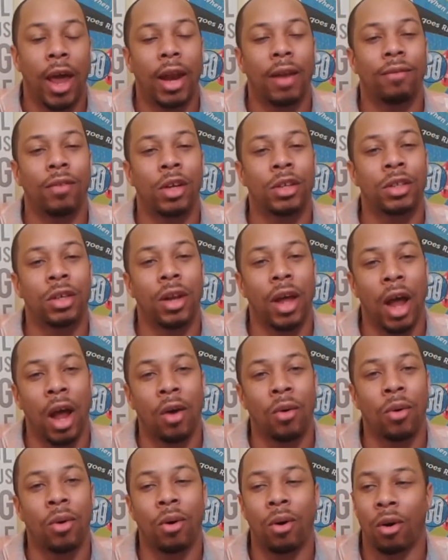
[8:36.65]
And if there's an
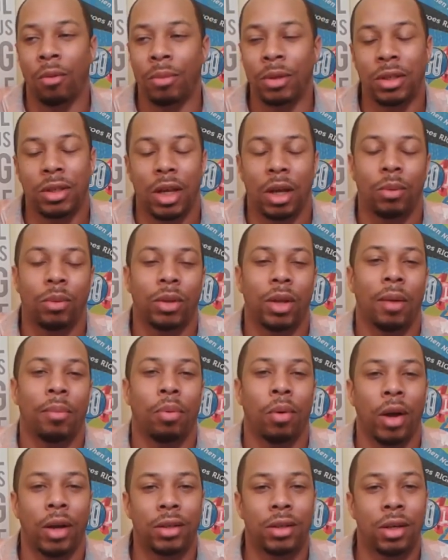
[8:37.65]
error or a mistake with
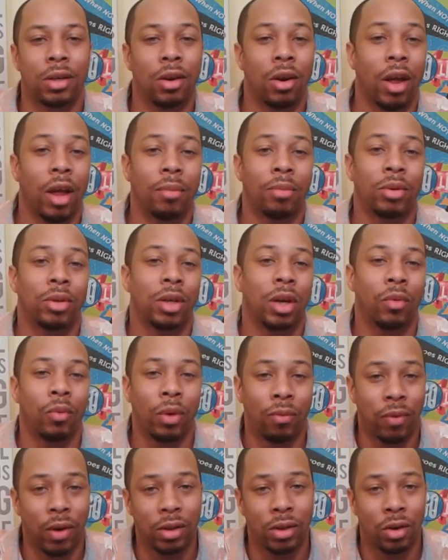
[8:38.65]
that price, you're able to get
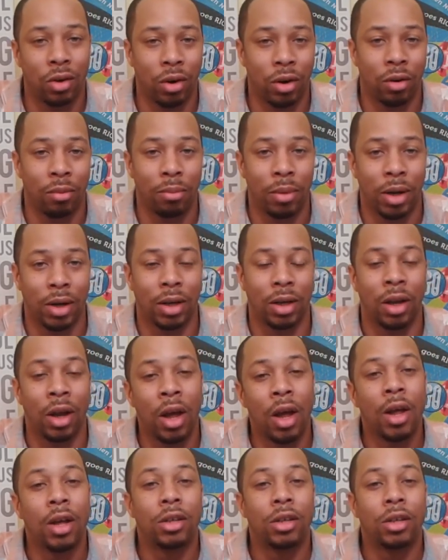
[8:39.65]
refunded on your money.